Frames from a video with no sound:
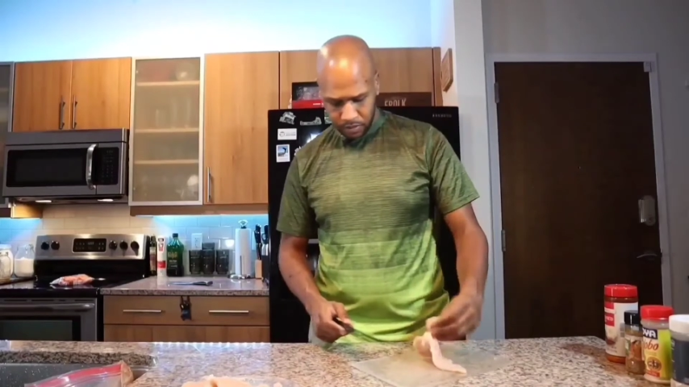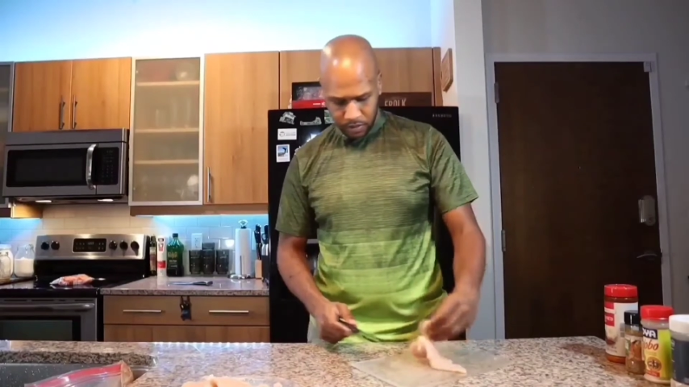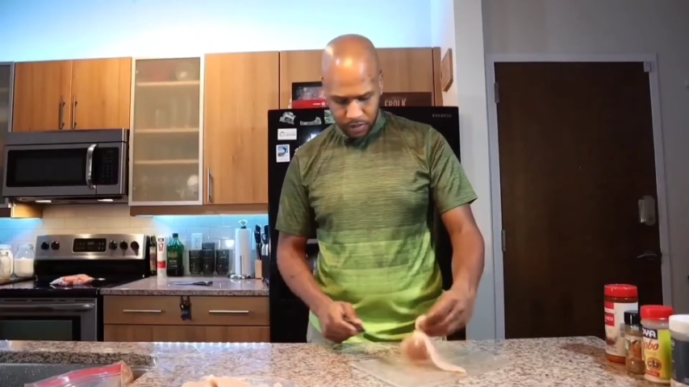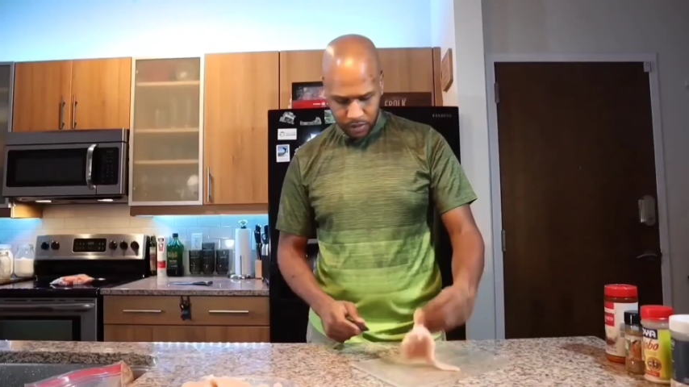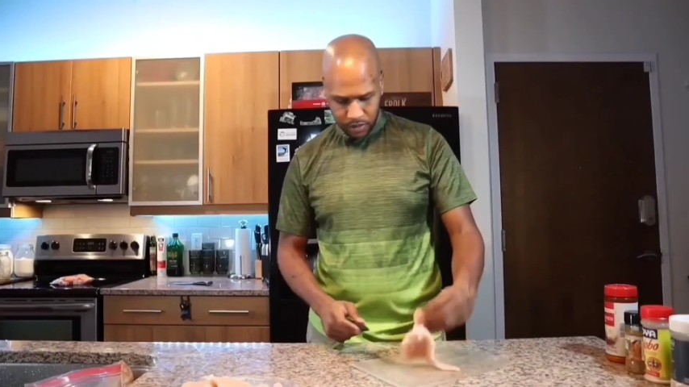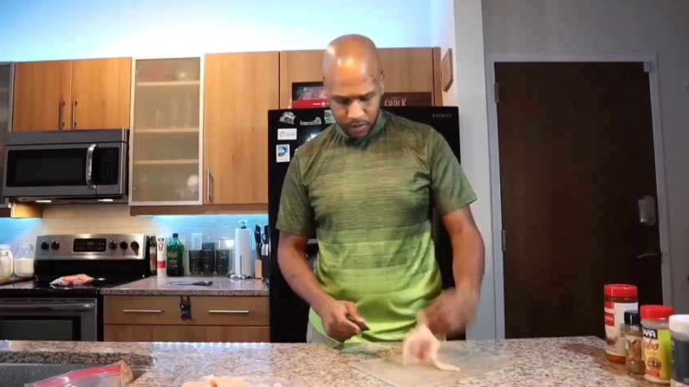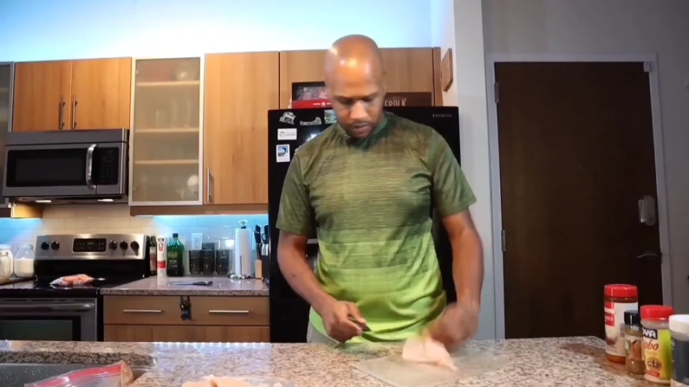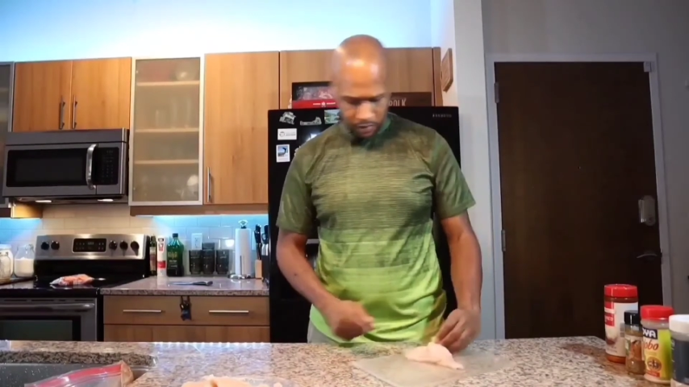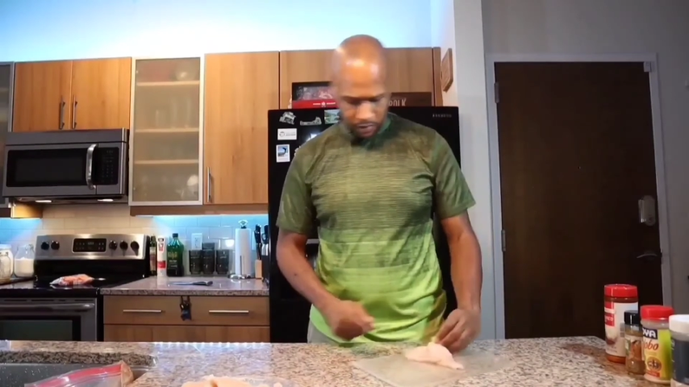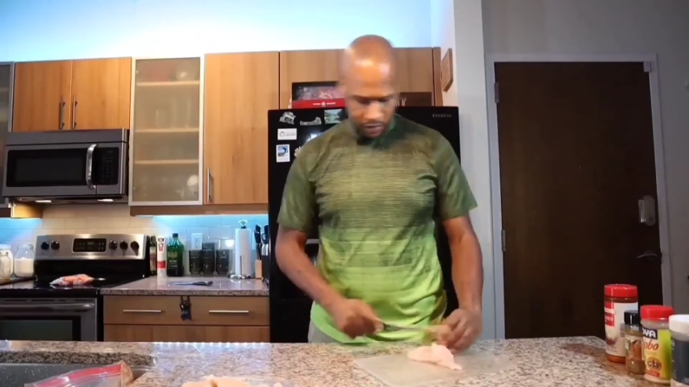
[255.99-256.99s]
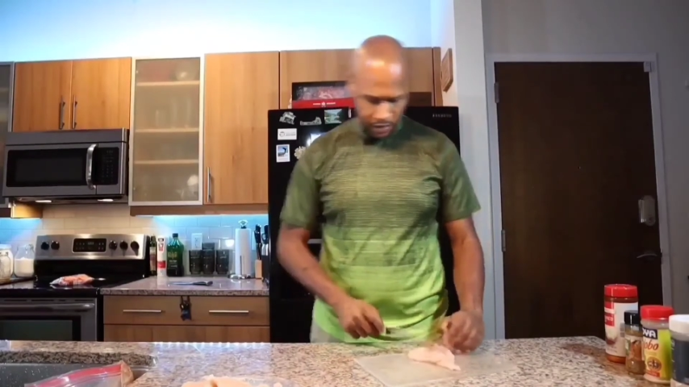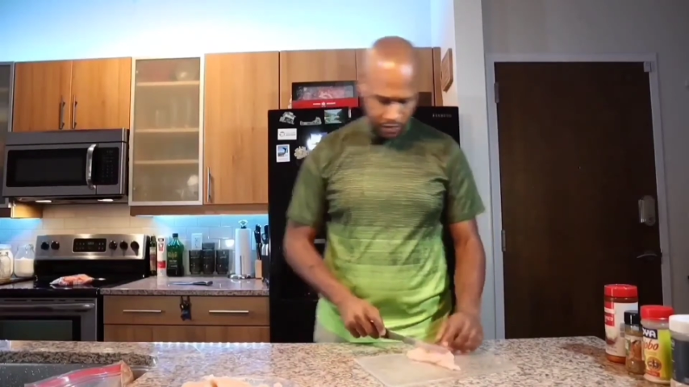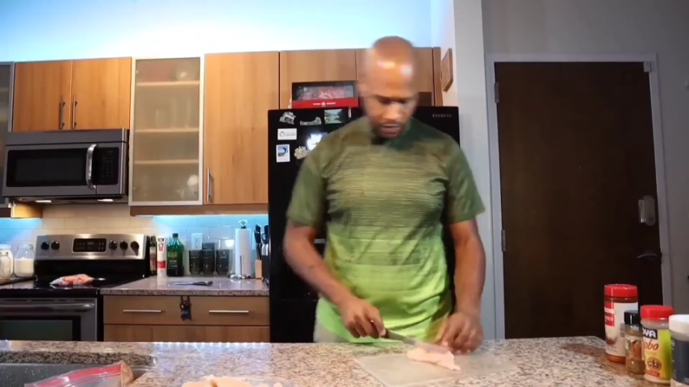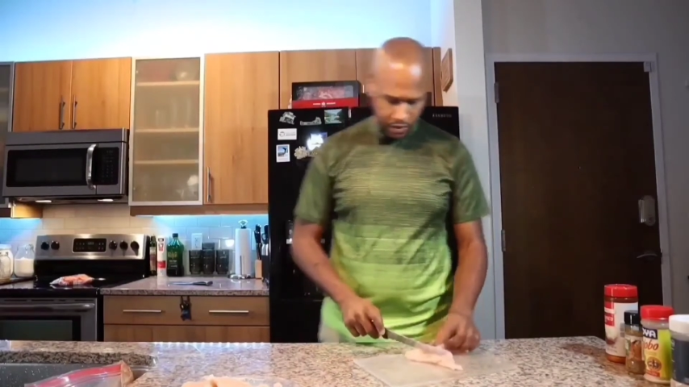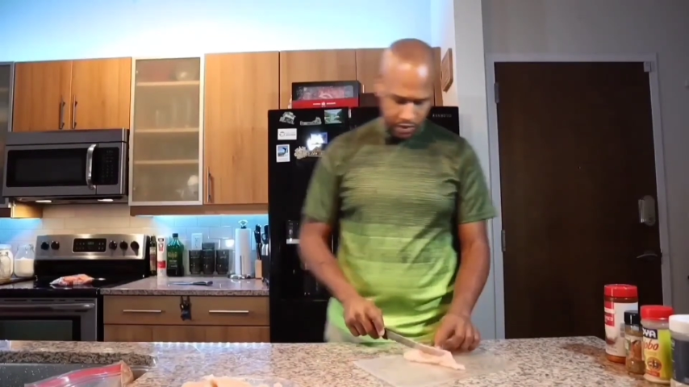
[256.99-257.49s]
Okay, let me
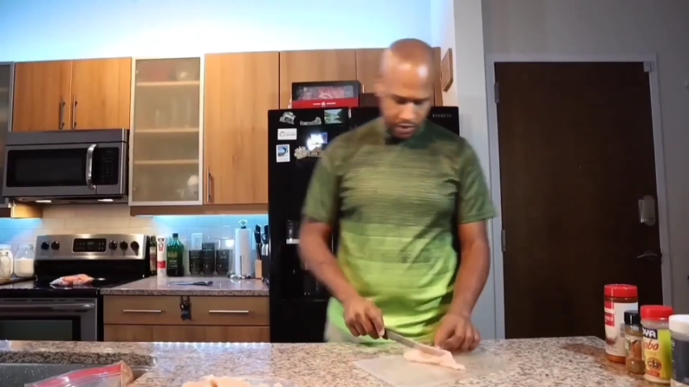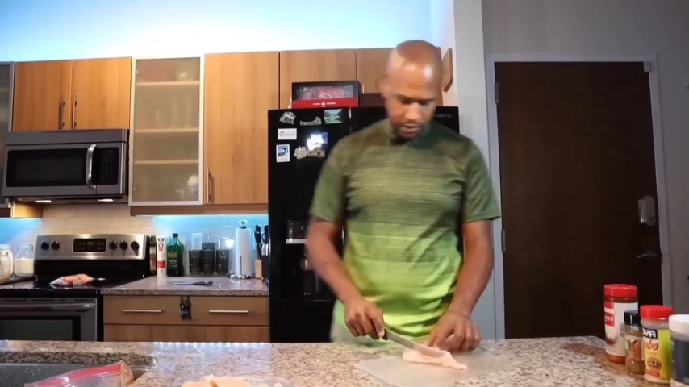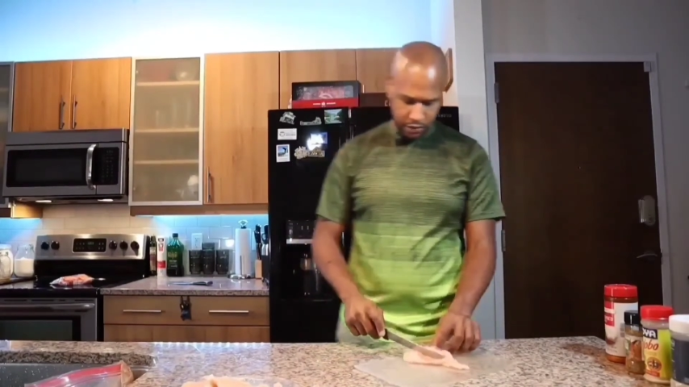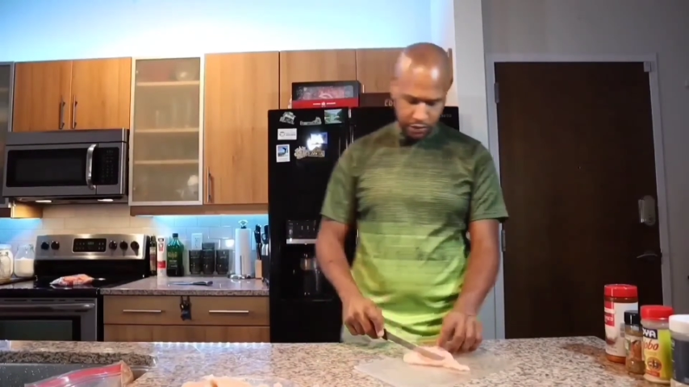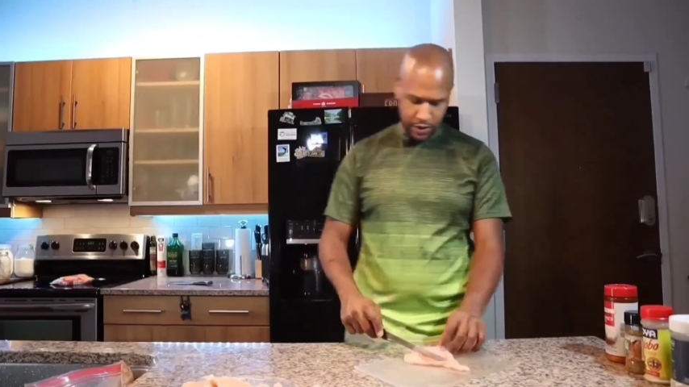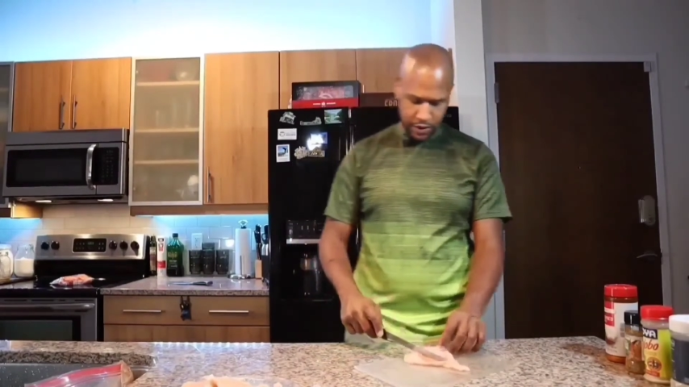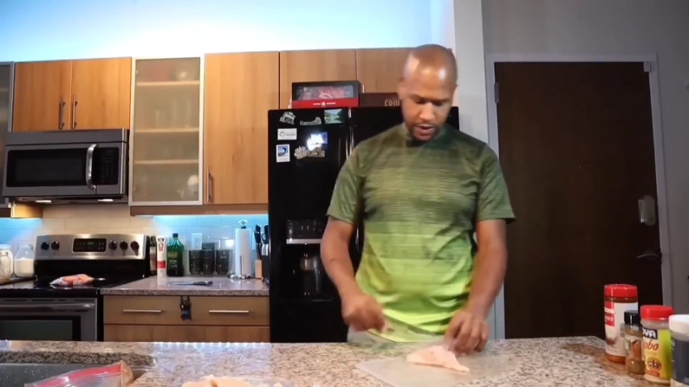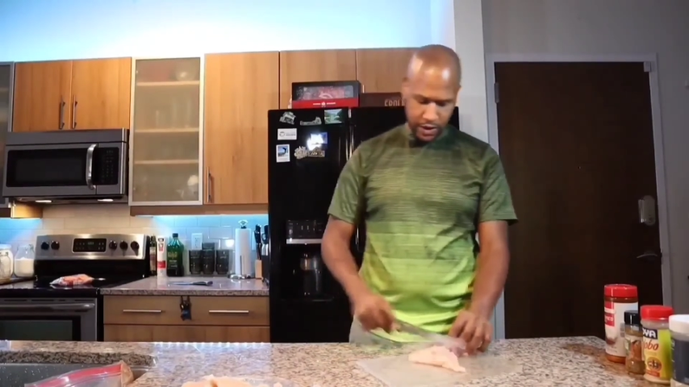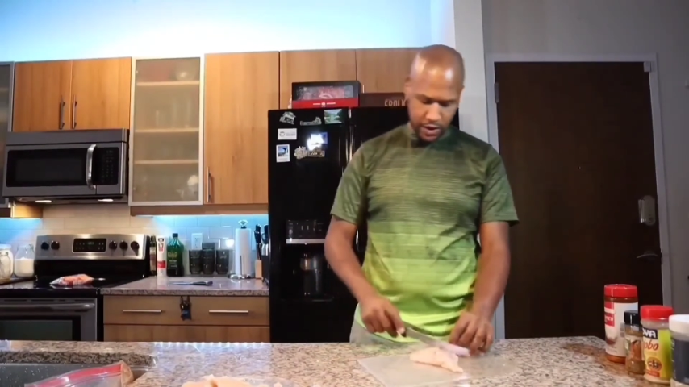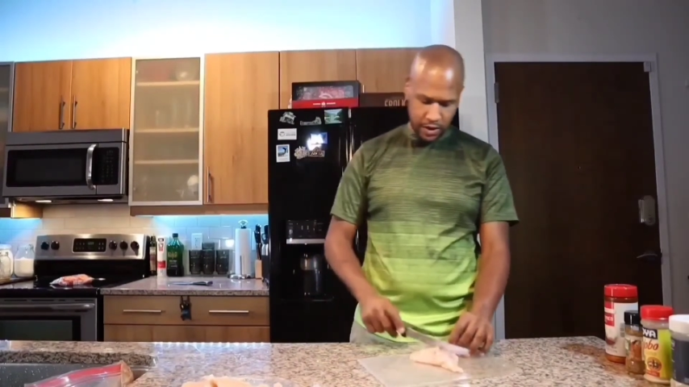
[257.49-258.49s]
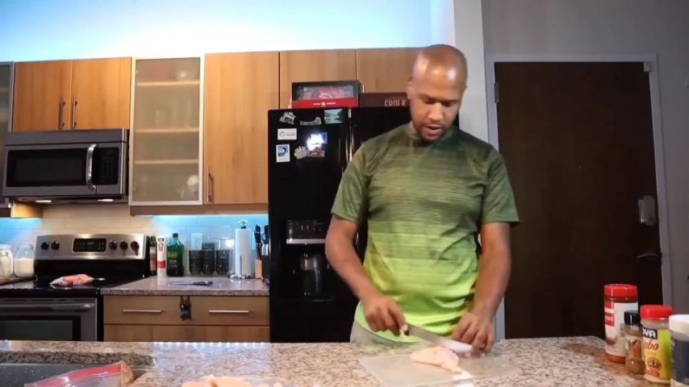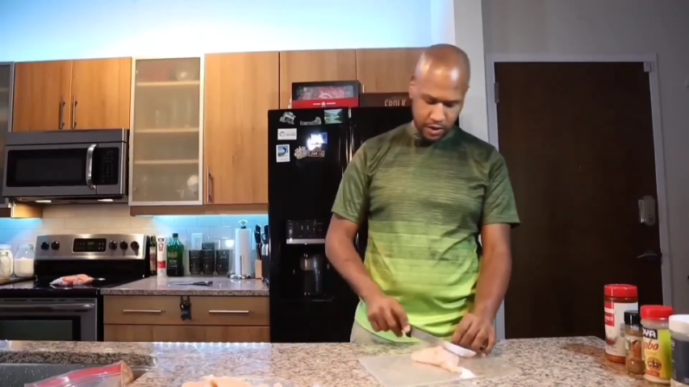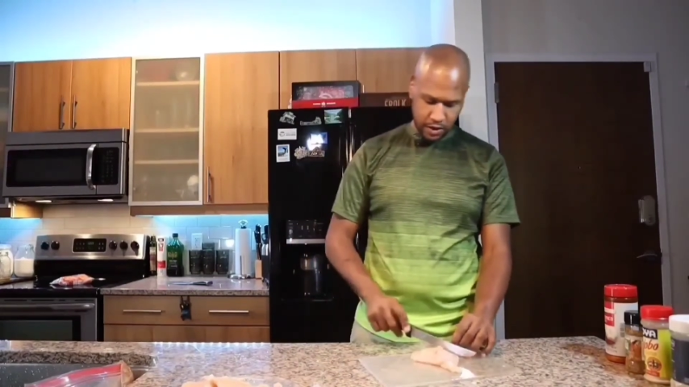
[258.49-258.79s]
get rid of this fatty